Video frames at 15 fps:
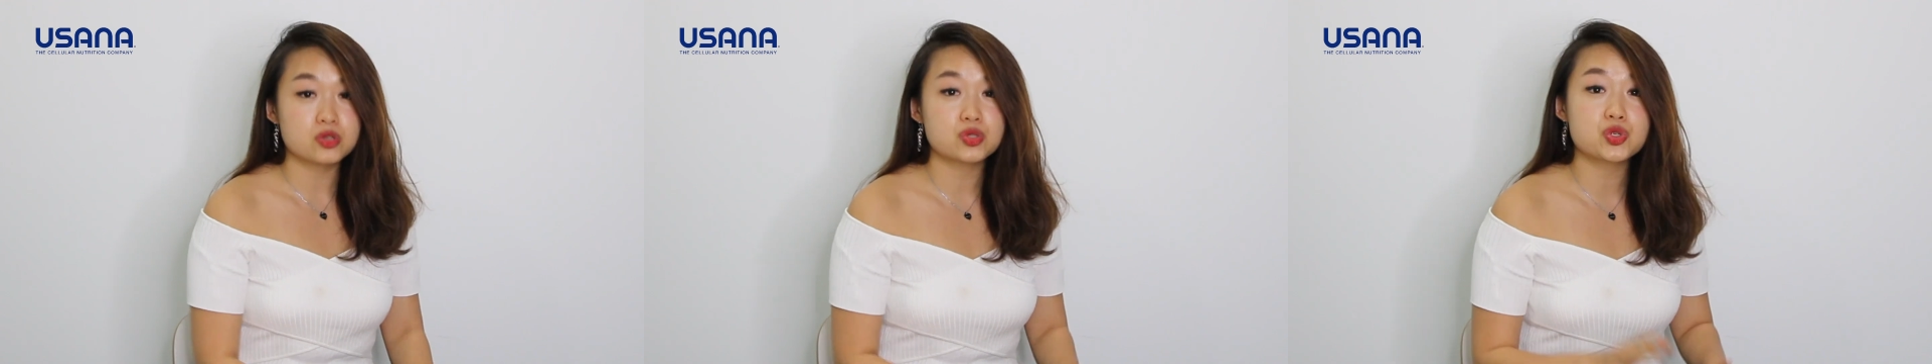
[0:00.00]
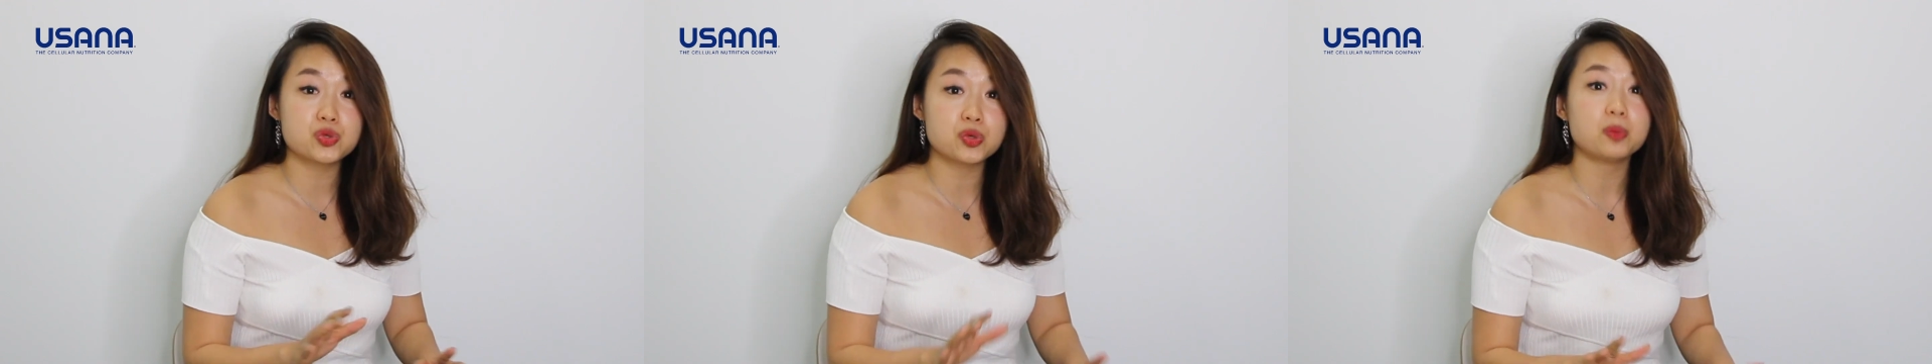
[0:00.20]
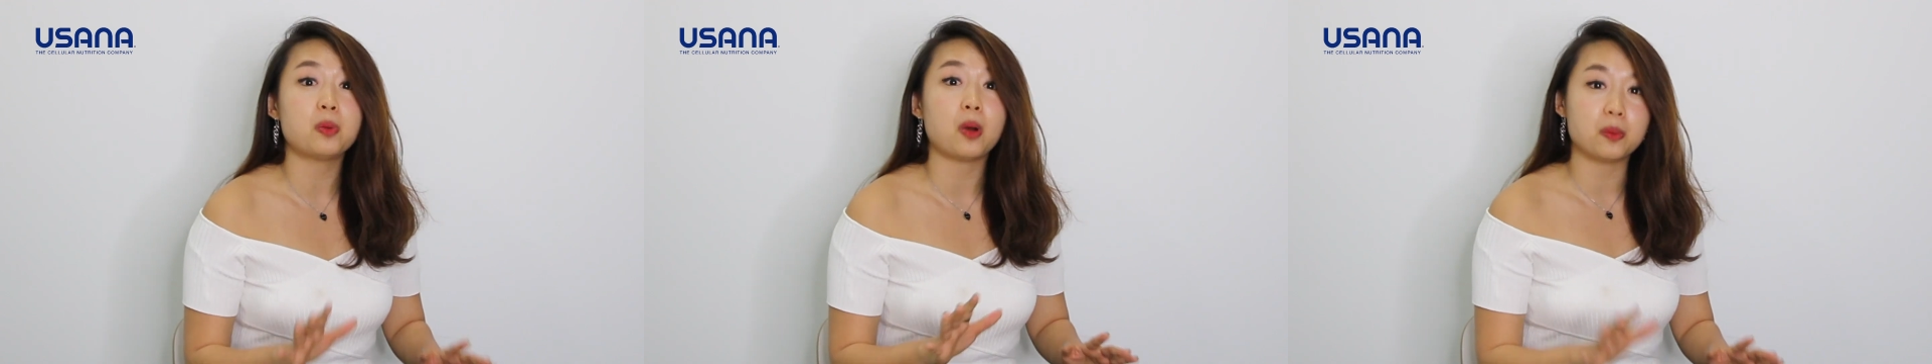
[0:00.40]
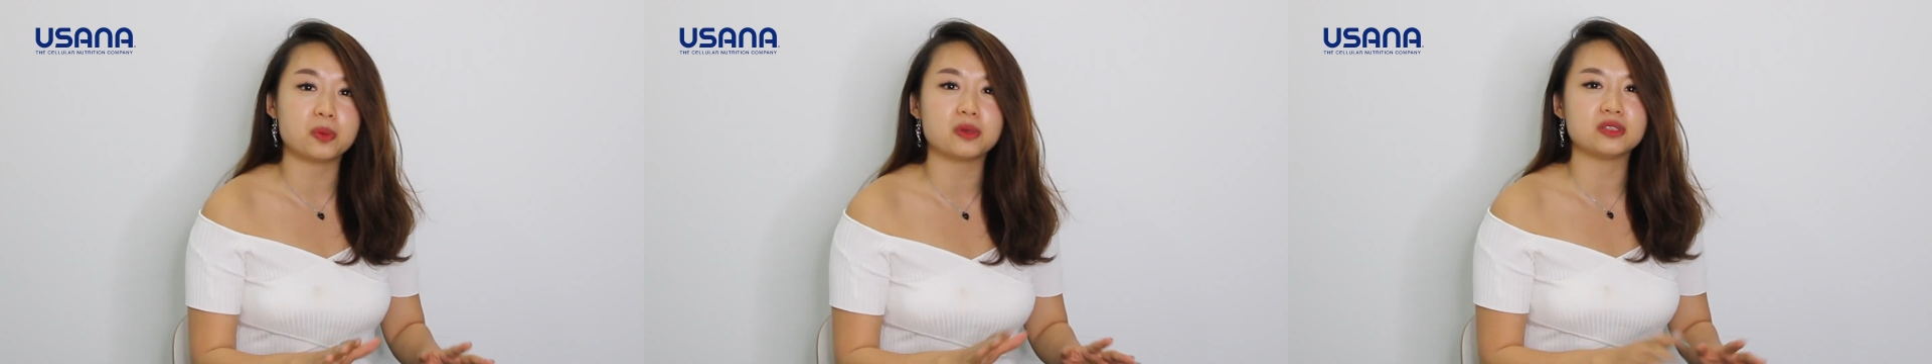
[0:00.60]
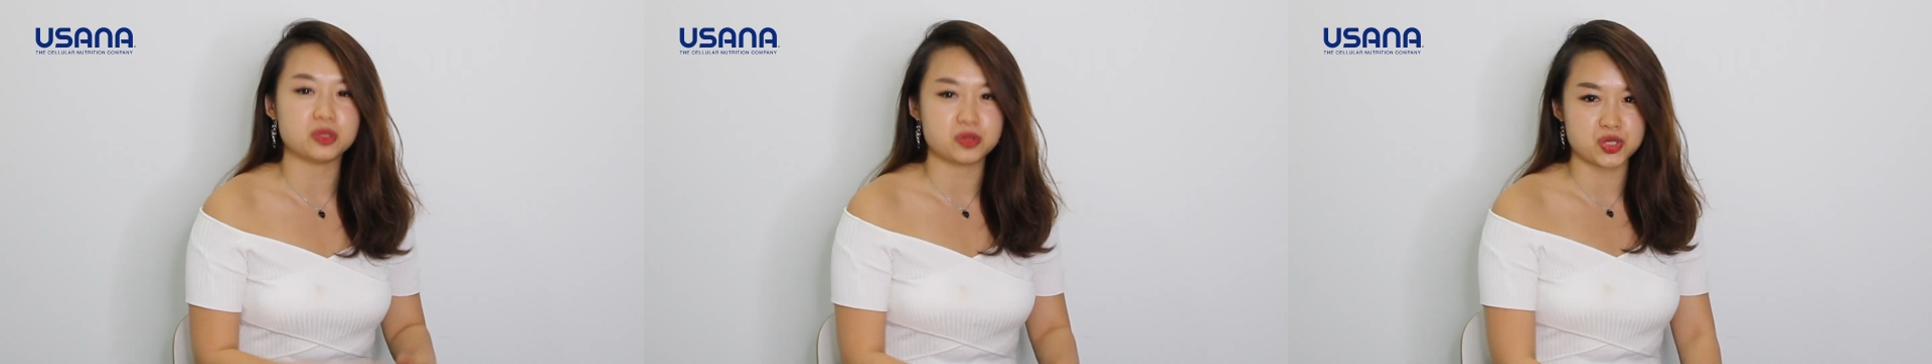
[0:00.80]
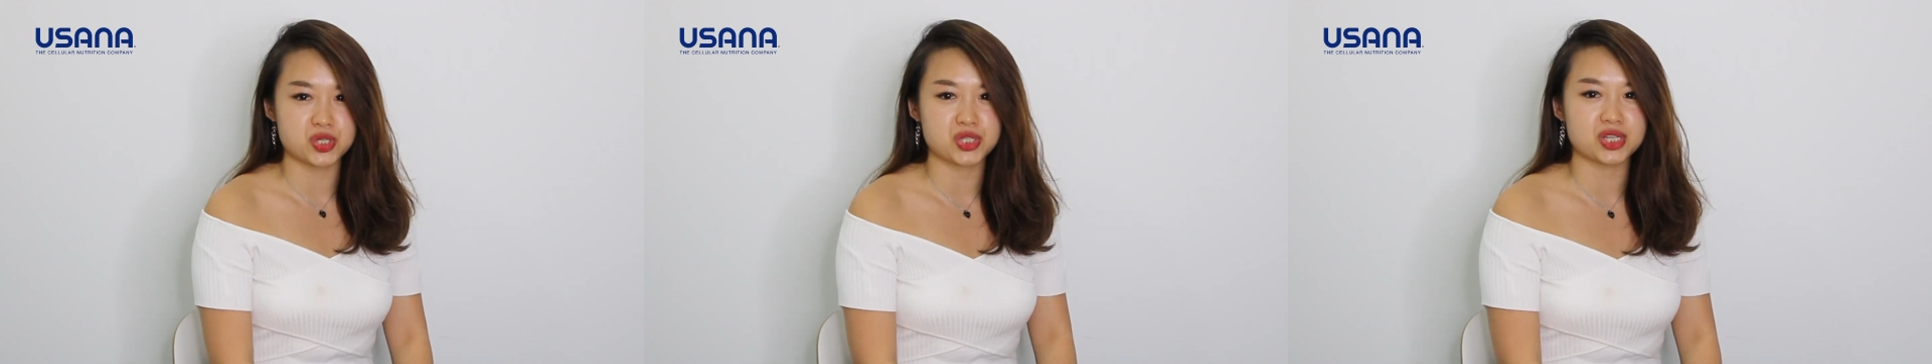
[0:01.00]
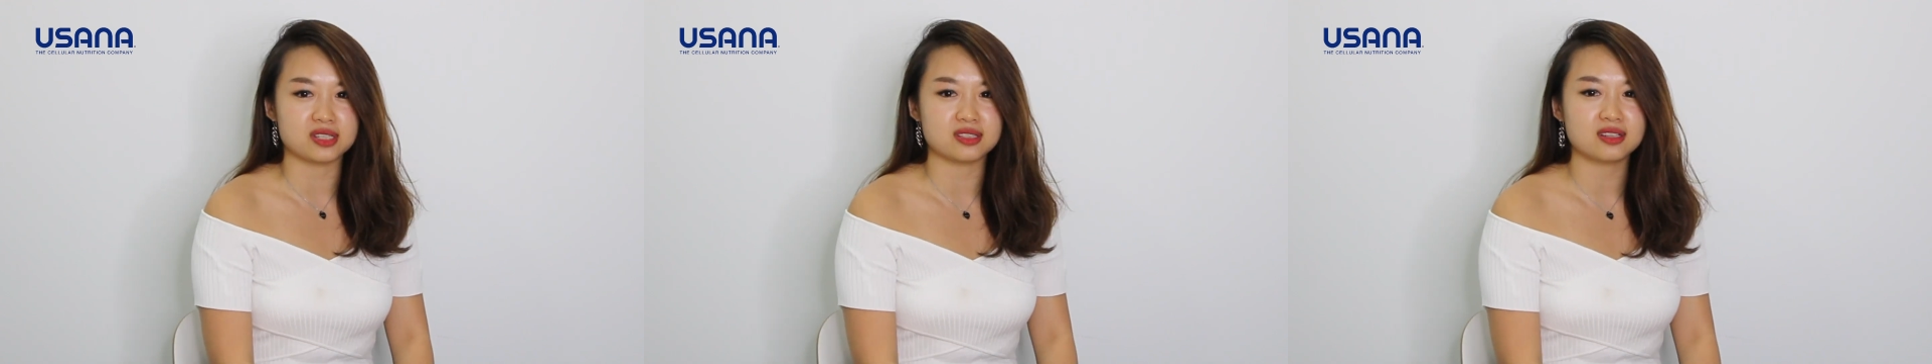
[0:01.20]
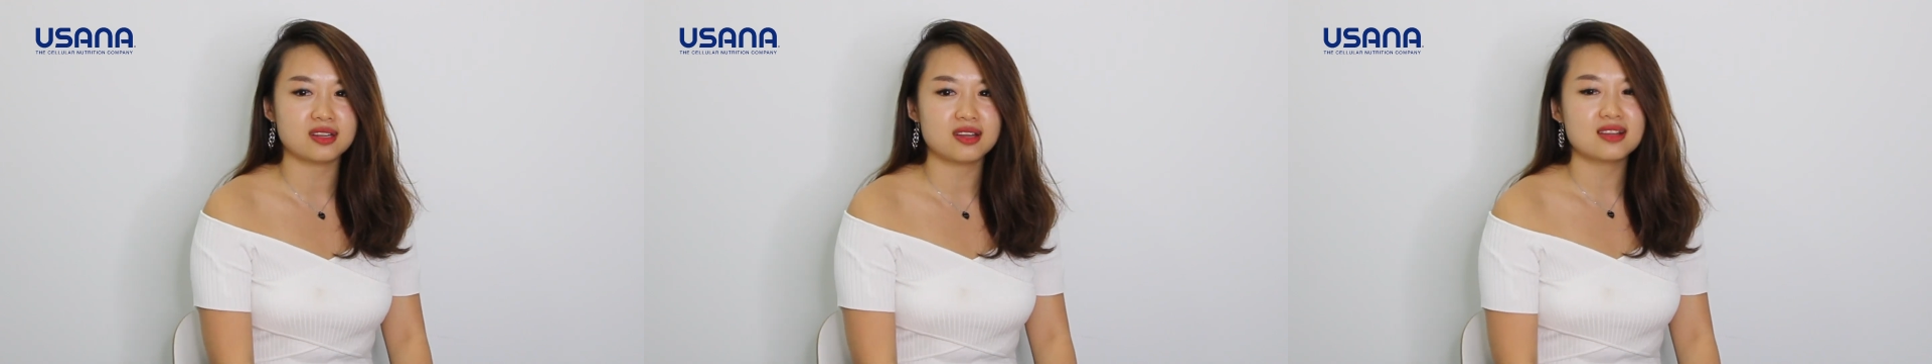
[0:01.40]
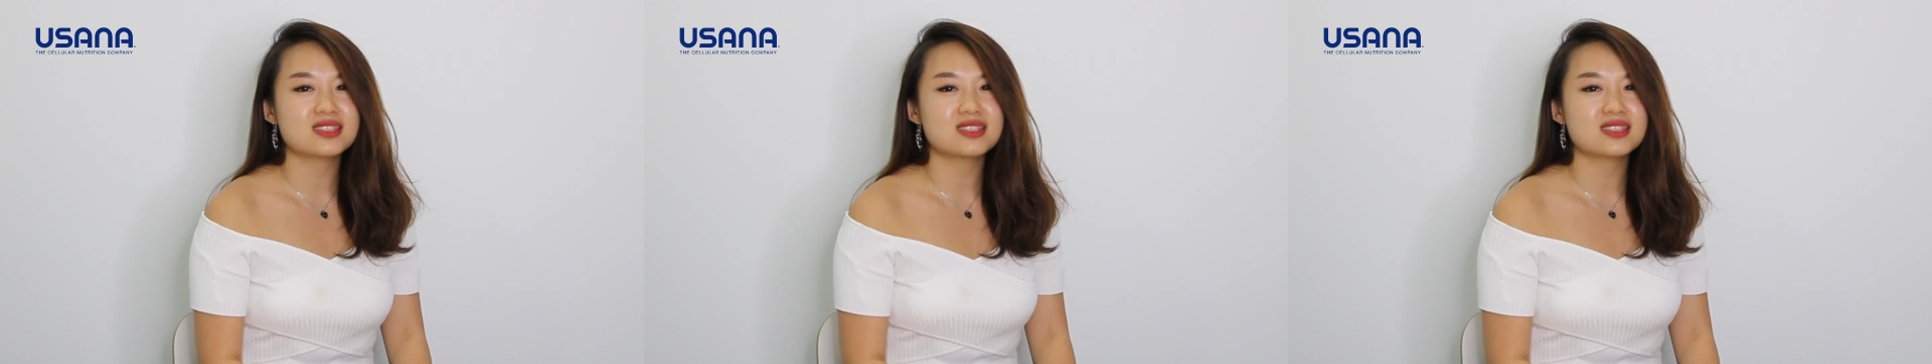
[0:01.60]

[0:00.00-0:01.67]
through proper nutrition.